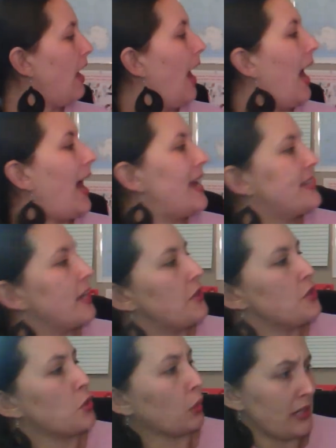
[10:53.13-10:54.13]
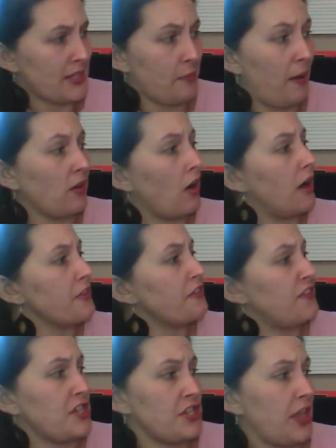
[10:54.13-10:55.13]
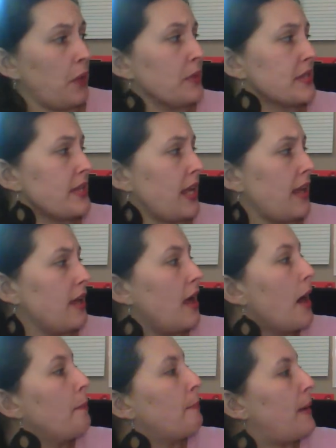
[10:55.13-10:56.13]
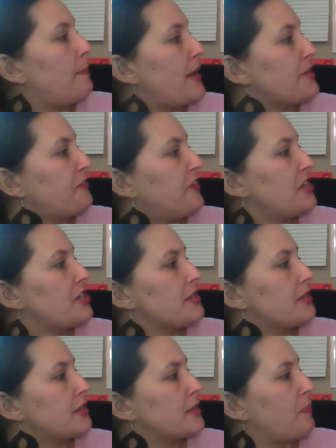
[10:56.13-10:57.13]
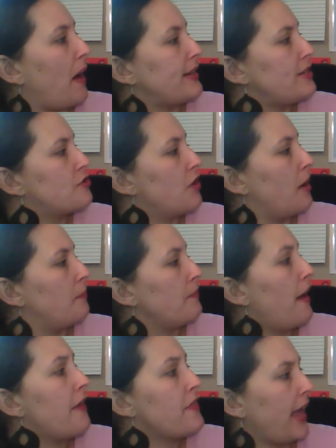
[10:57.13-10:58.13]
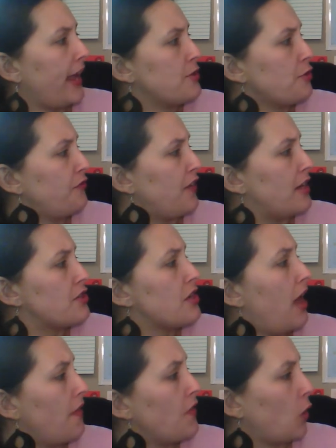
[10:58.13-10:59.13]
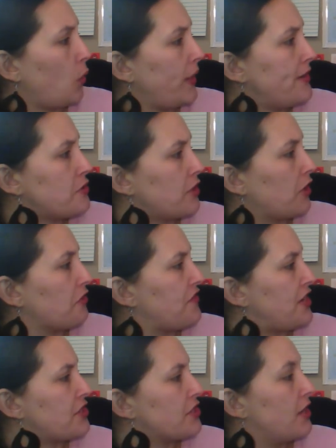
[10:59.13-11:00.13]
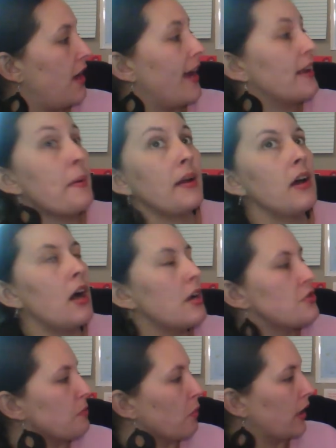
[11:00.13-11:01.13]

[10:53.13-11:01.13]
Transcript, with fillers: I tell the tourists about all the fish they will see. My best fish is the spotted drum, and the angelfish, and the queen sugarfish, and about a hundred more